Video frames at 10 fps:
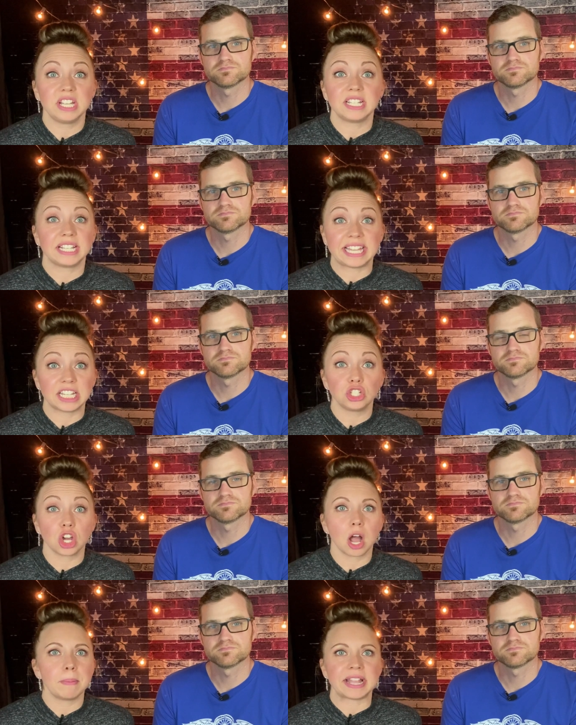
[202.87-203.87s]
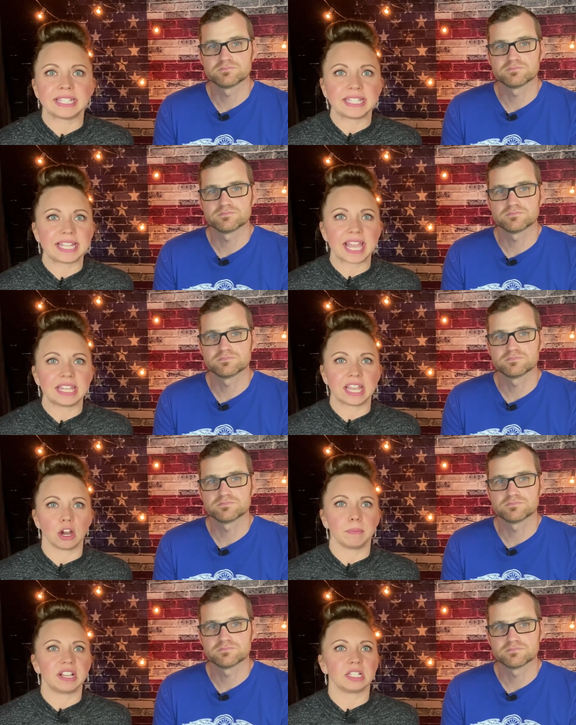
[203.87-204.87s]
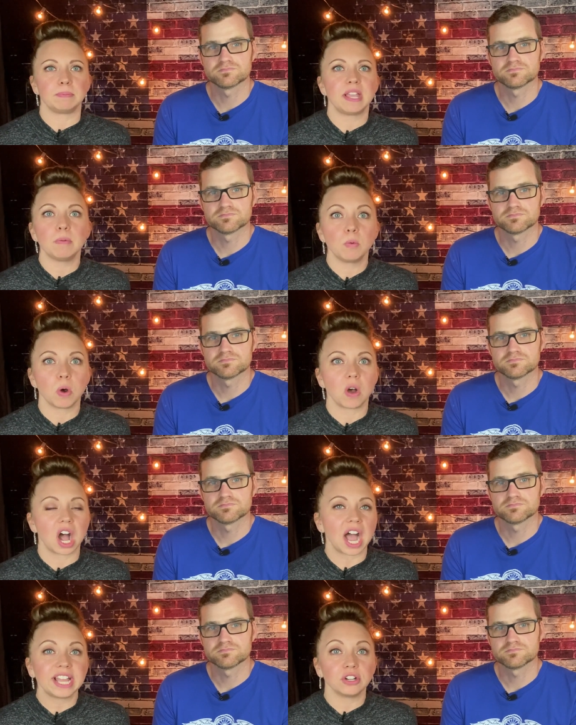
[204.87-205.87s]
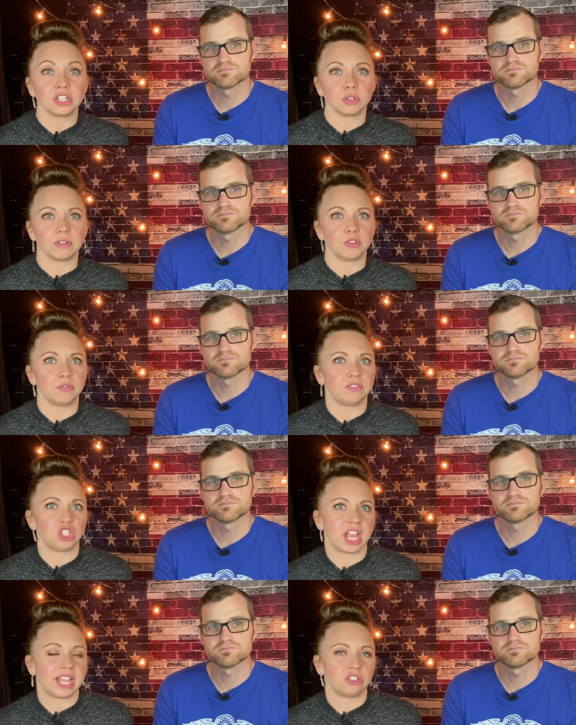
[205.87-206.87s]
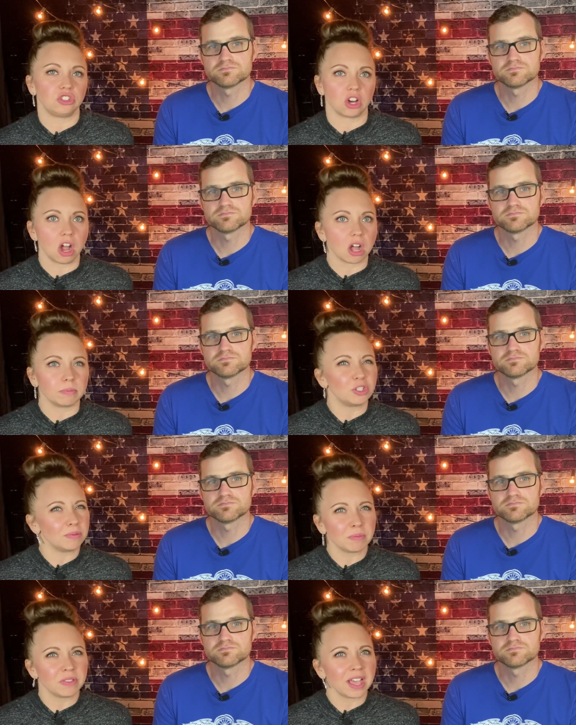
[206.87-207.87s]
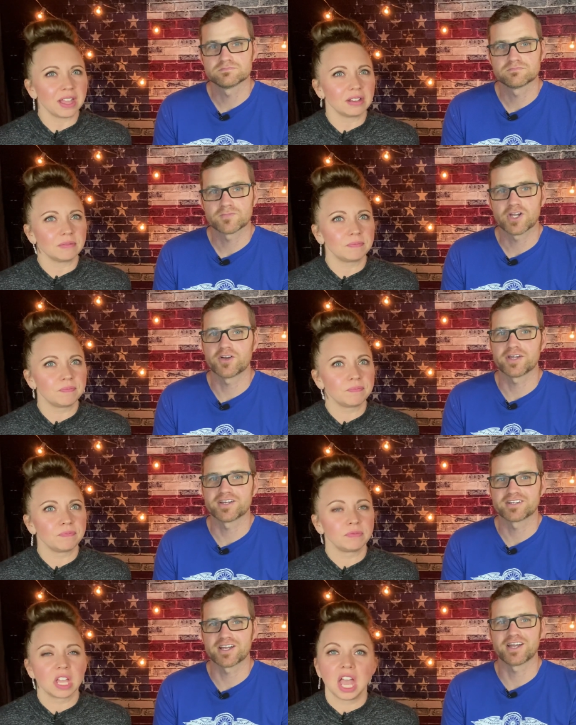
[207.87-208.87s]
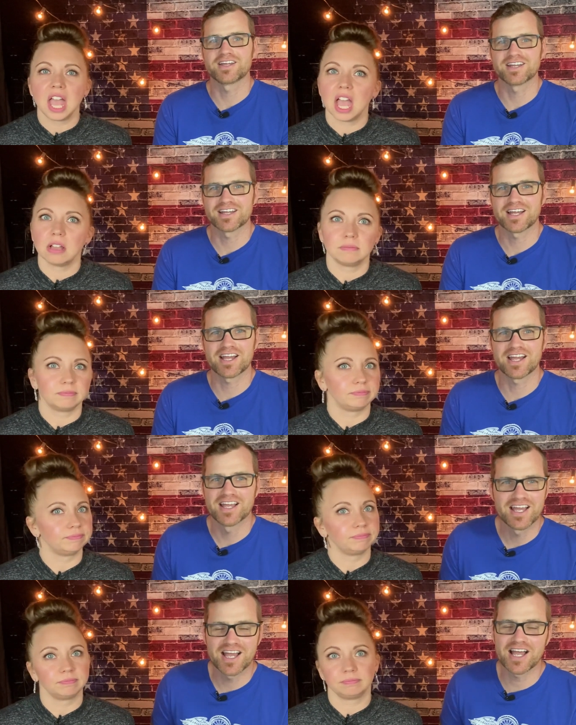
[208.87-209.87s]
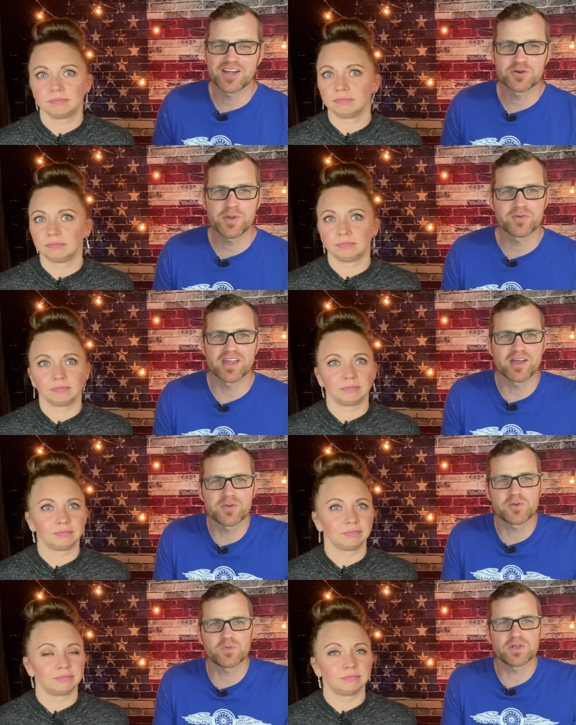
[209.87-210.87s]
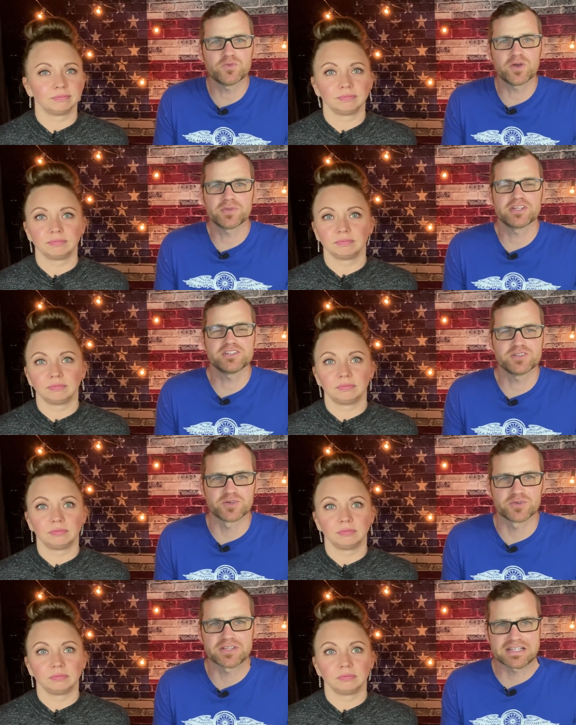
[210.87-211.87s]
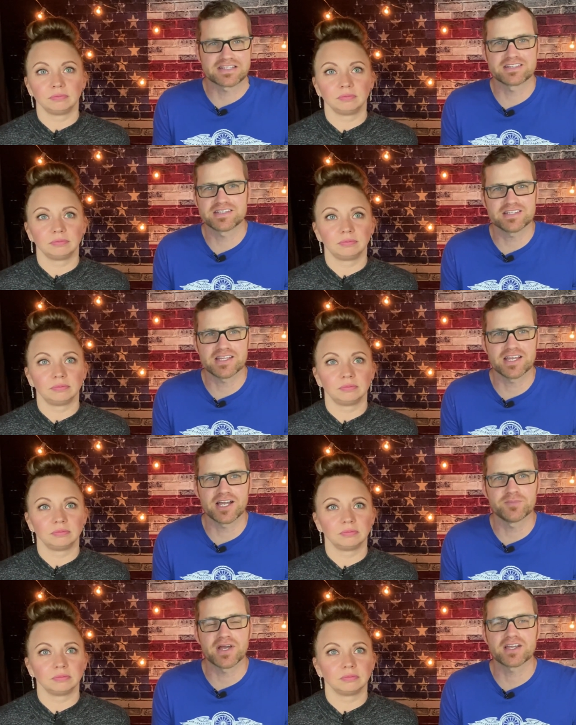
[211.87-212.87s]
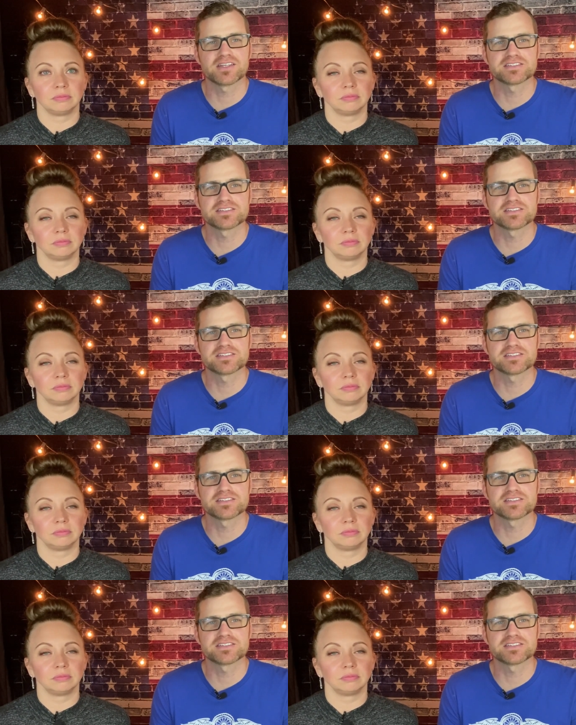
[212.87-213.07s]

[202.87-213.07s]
Speaker 1: need to get a job and stay there because people won't hire you if you've changed jobs. Do you remember that?
Speaker 2: Oh yeah, I remember that. What do you want me to do? Like, I'm not going to